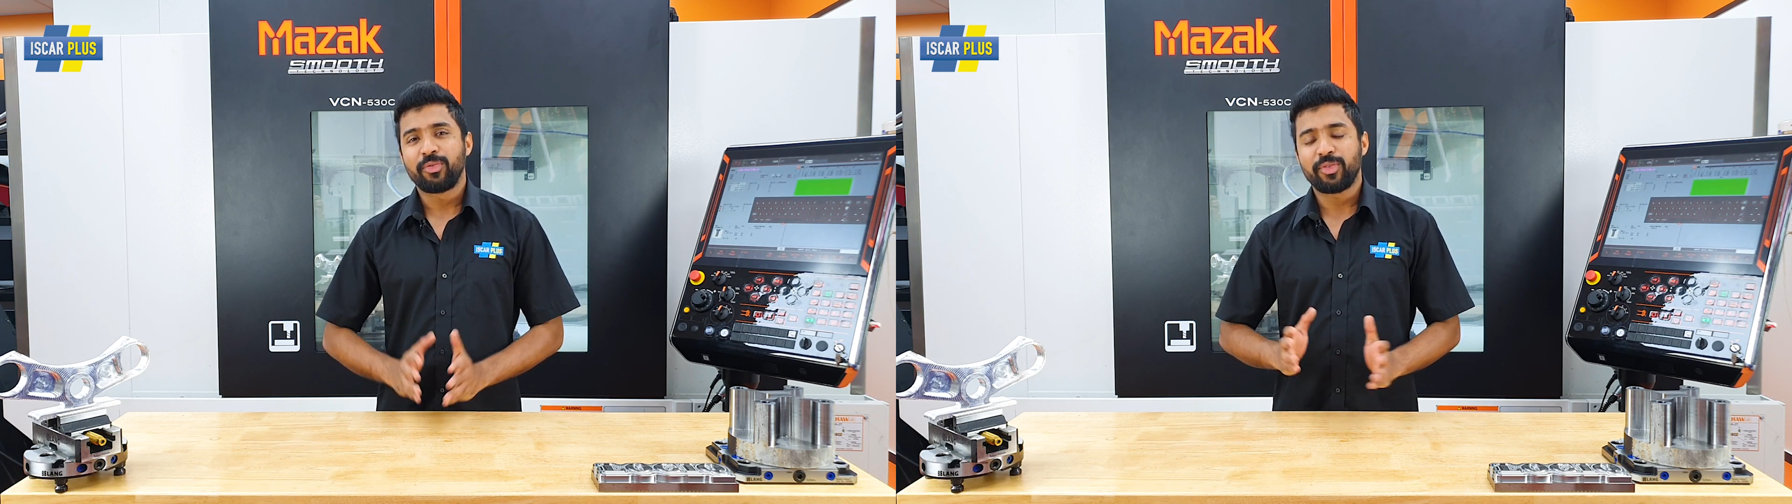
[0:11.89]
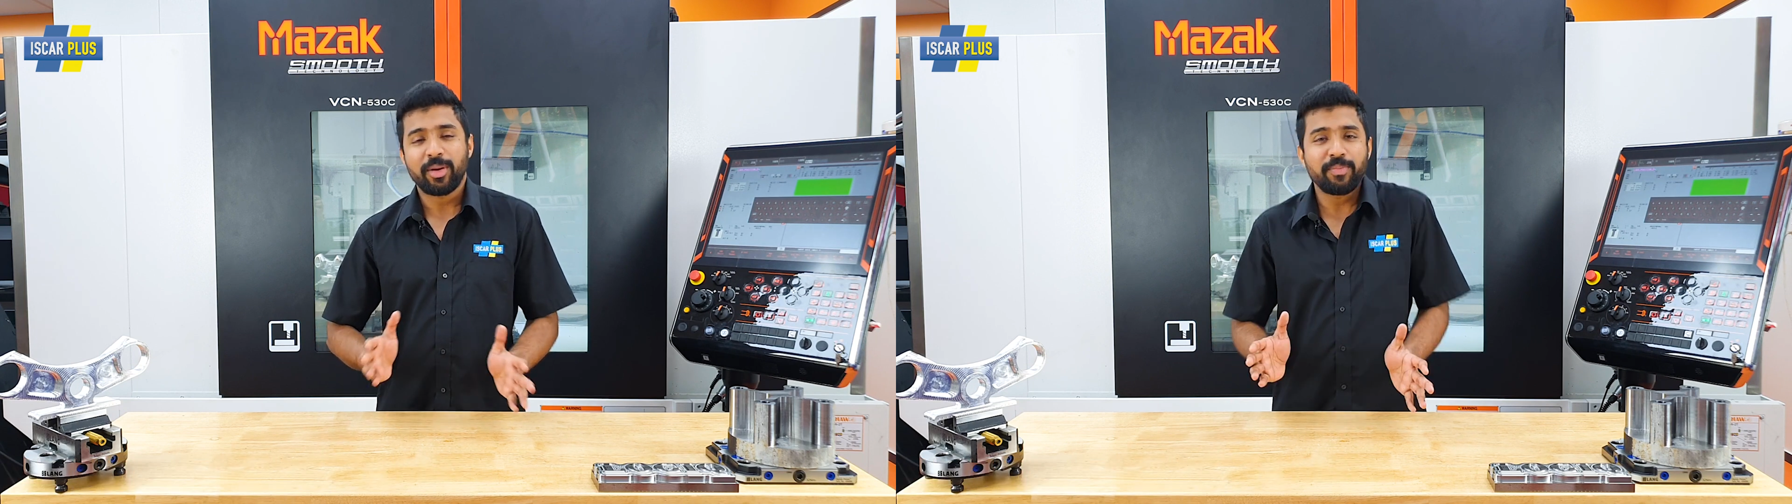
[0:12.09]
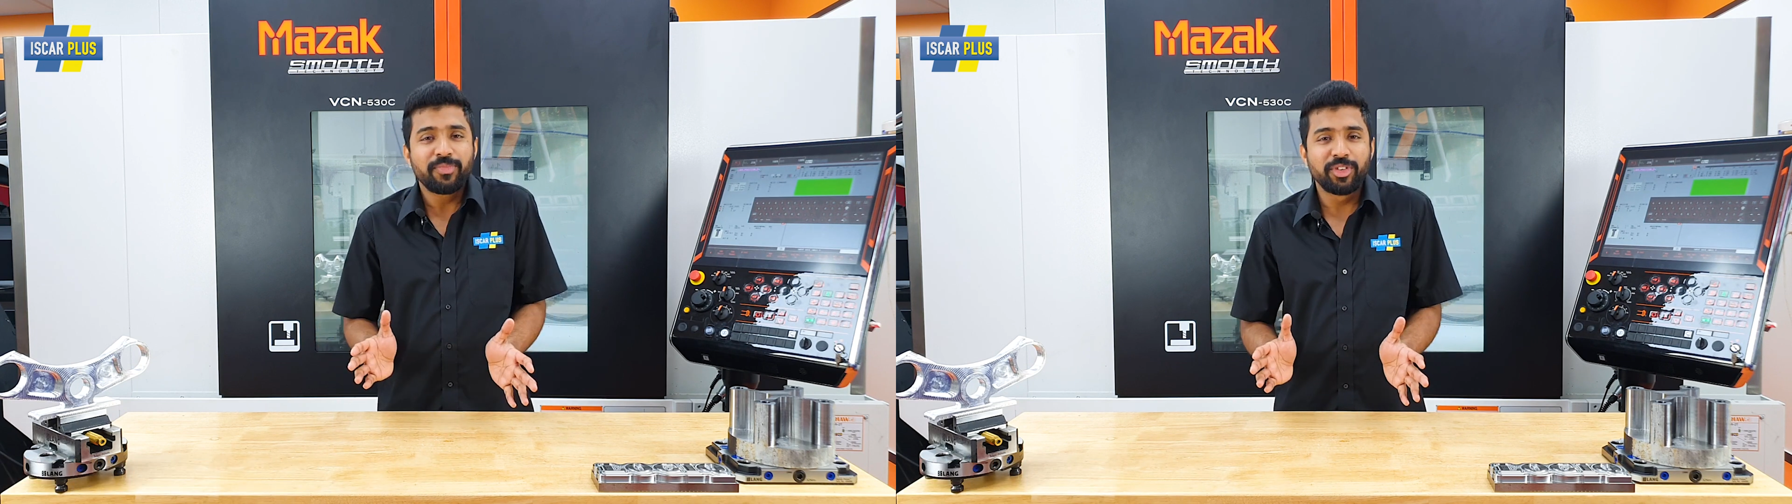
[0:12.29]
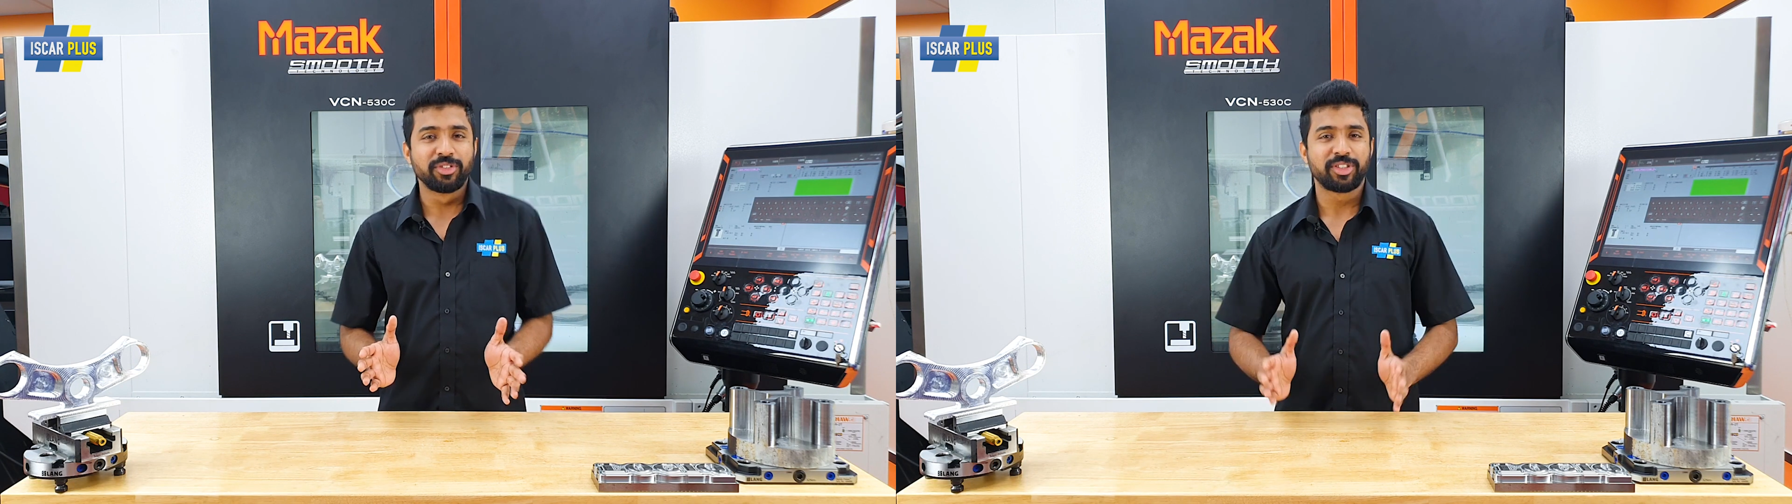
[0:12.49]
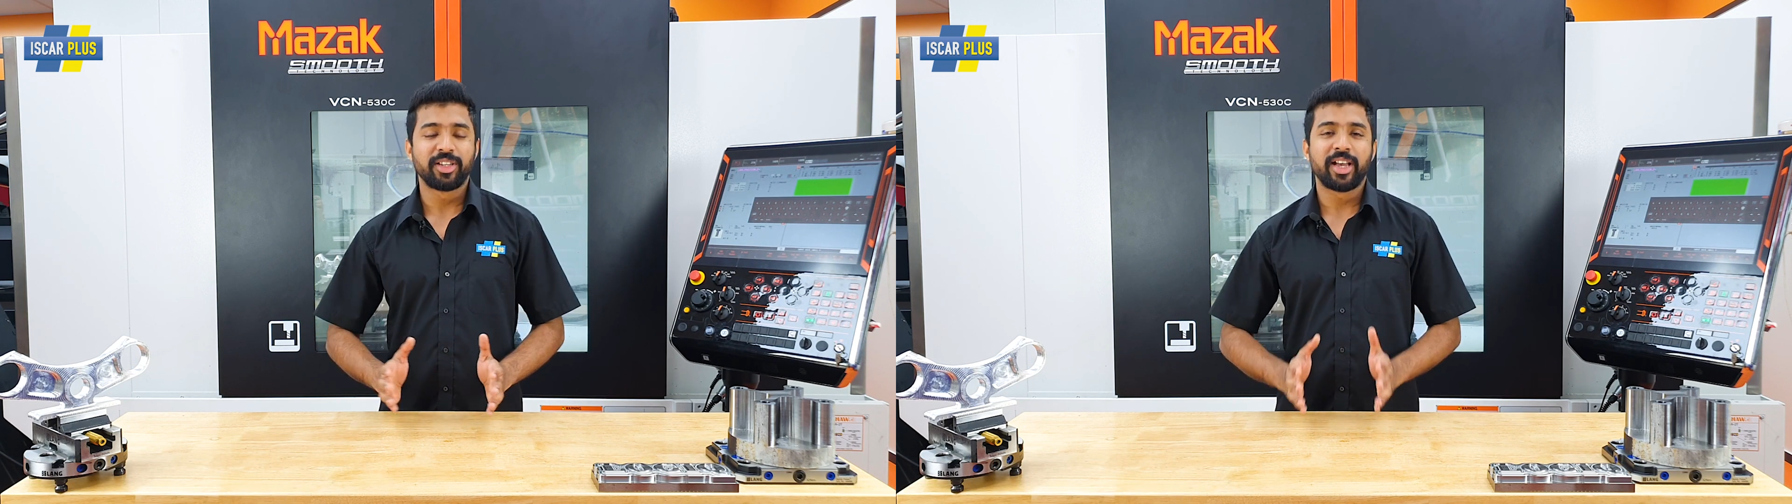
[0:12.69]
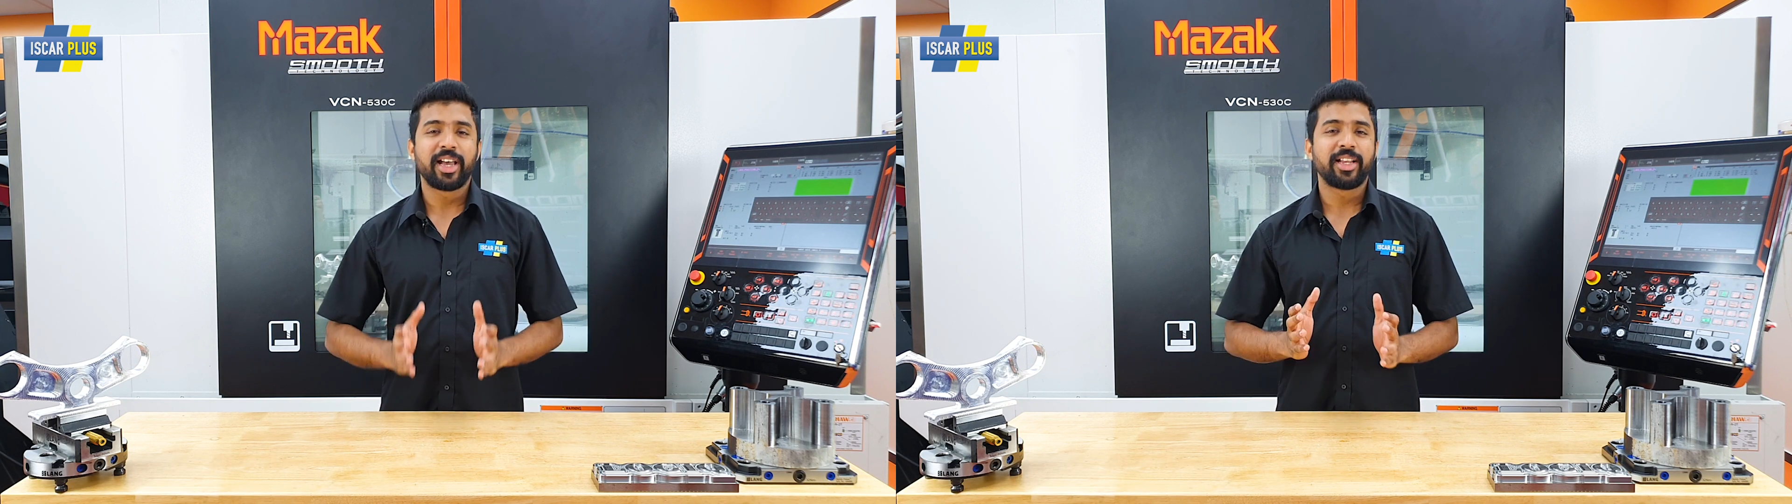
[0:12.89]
from using an